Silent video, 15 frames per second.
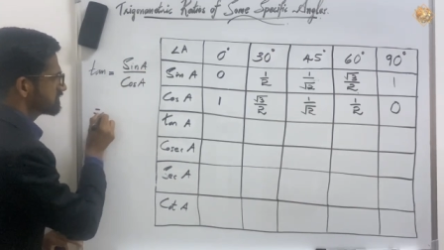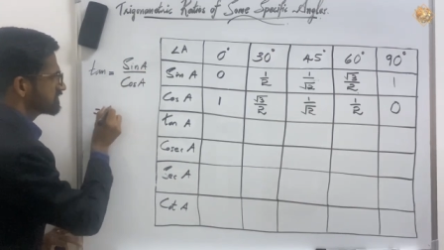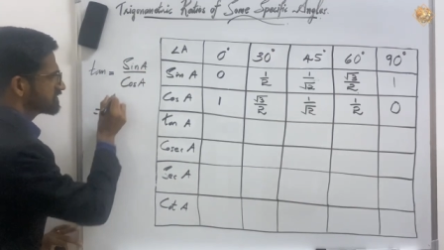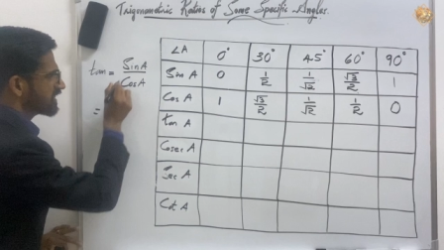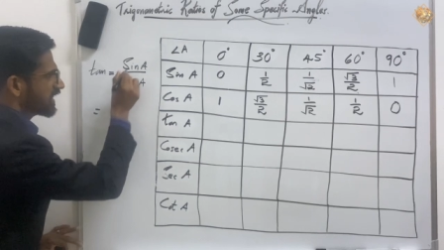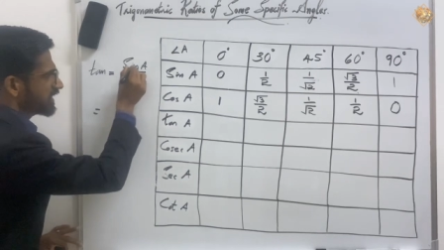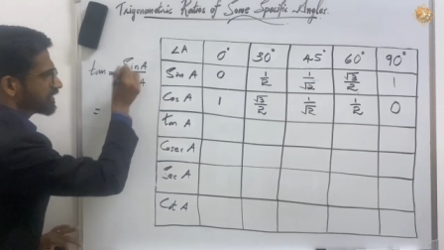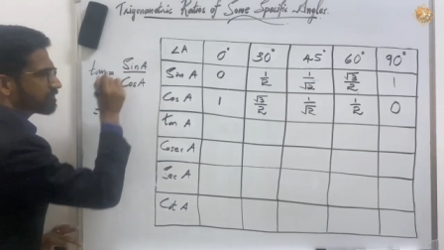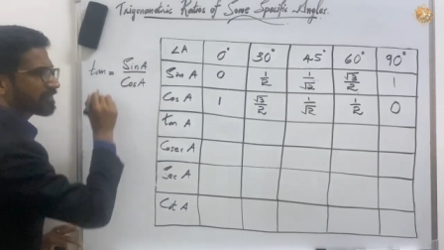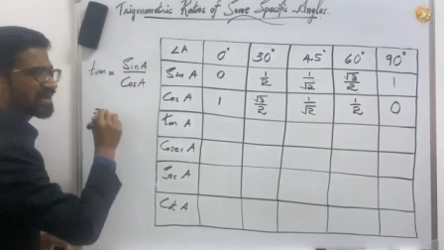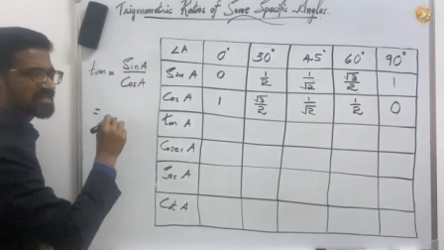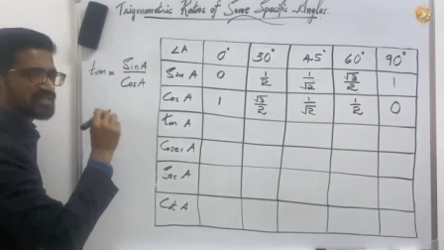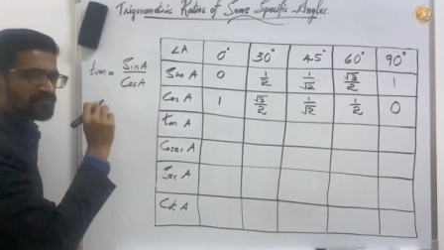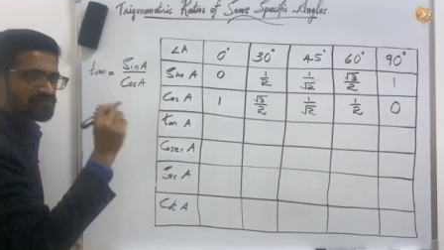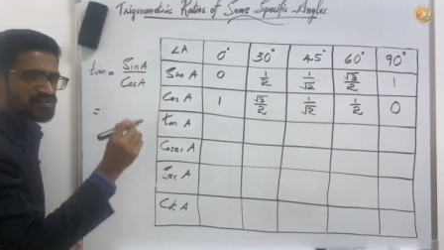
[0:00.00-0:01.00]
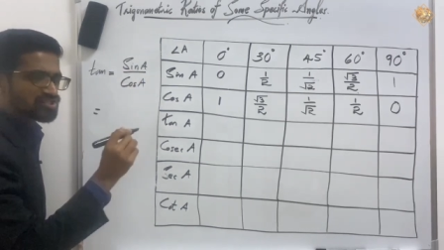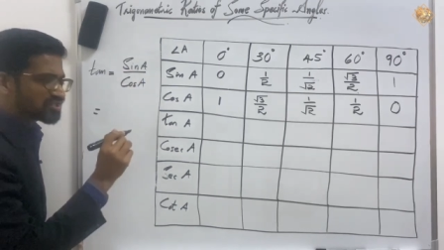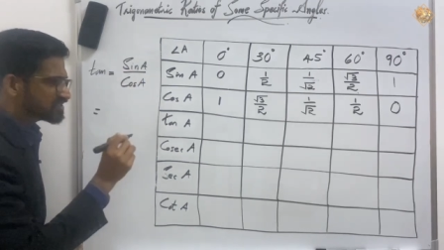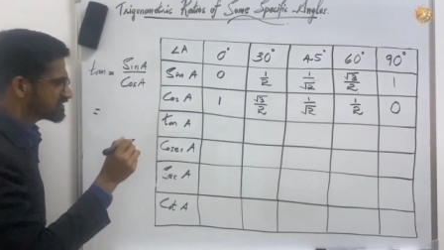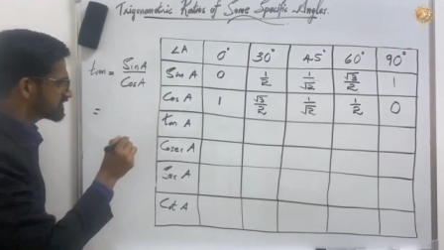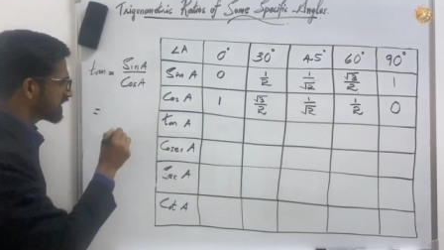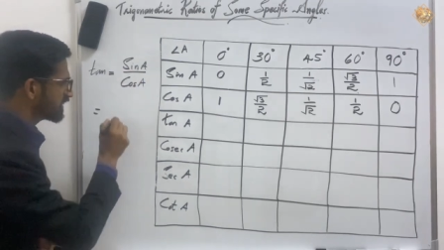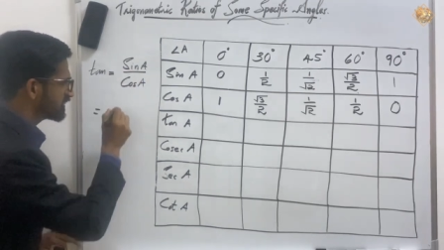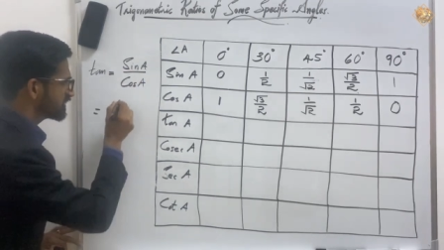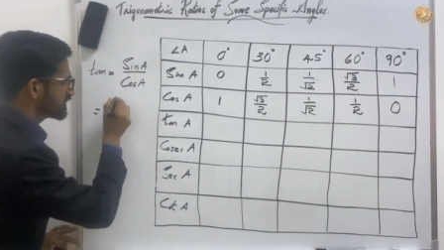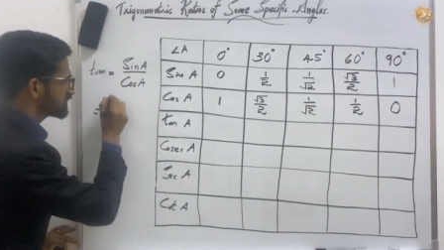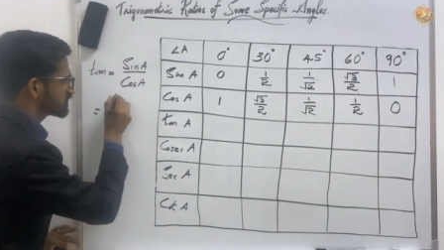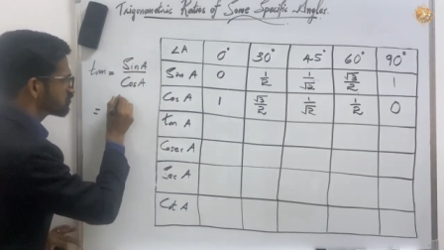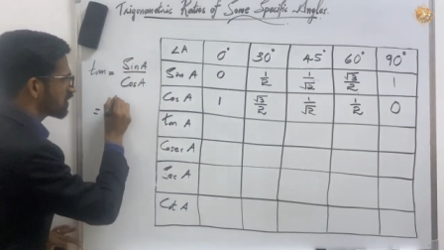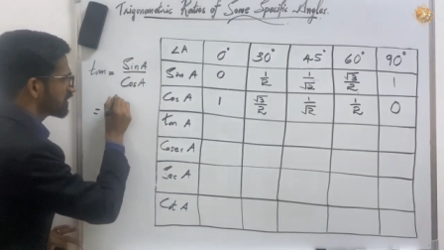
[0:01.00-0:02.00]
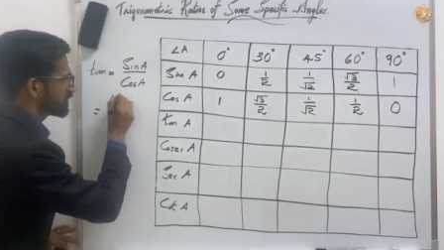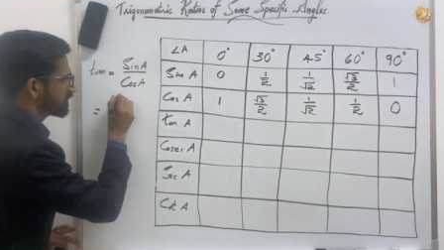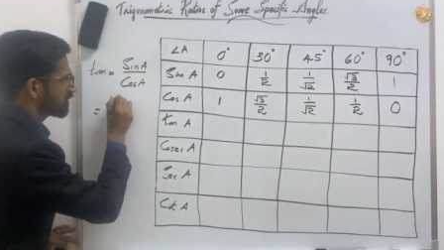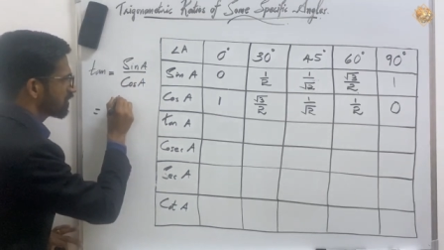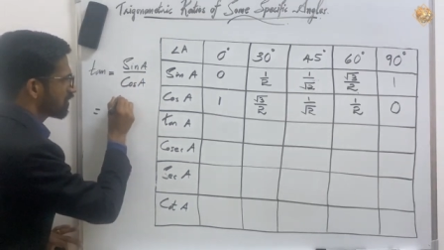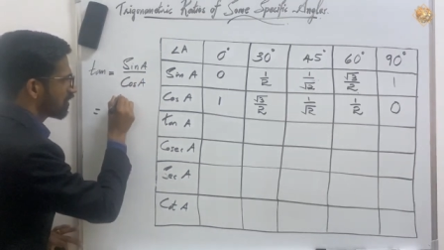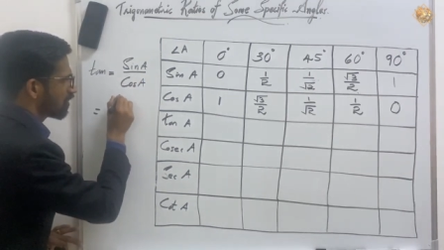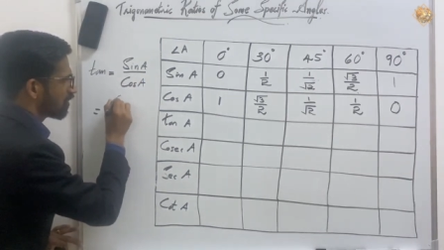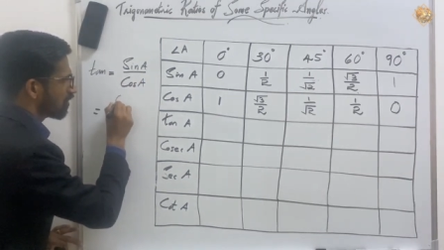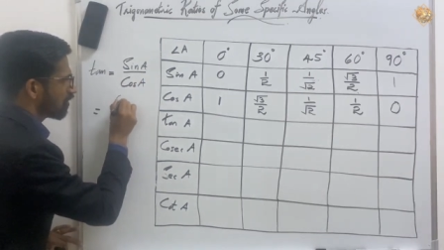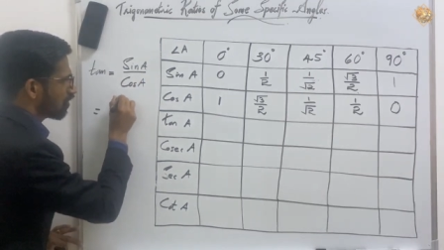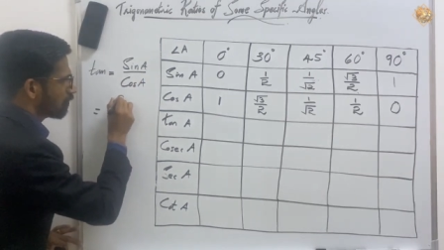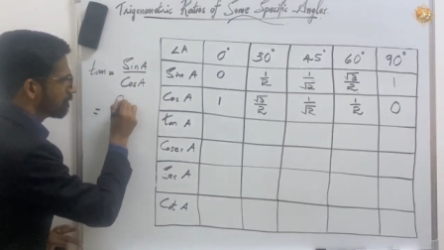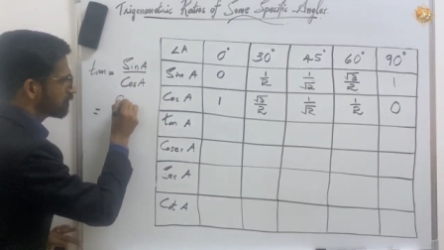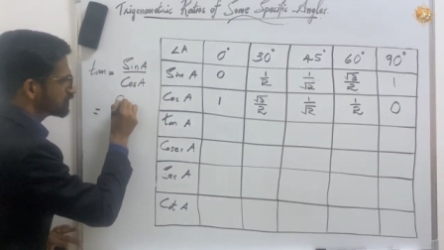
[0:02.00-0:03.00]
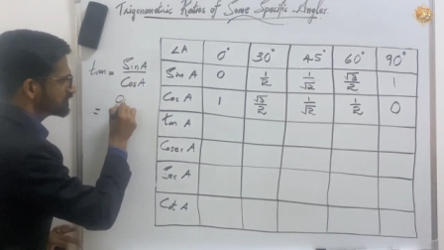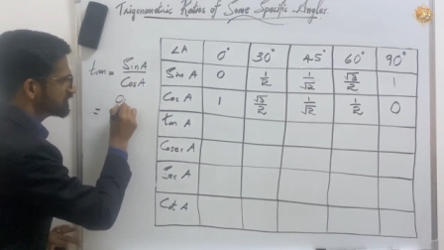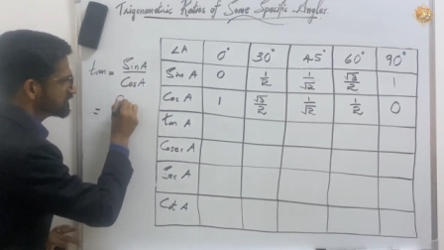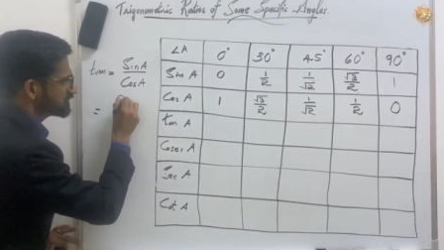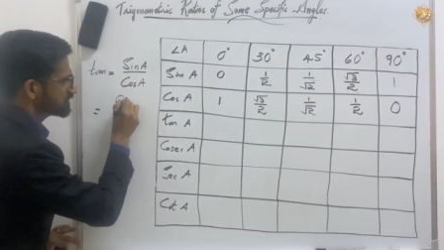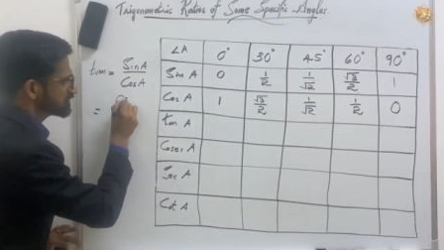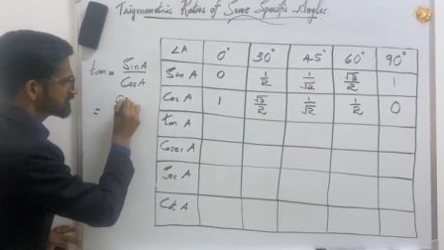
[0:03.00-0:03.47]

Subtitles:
Sine, by definition, sine it is what? Opposite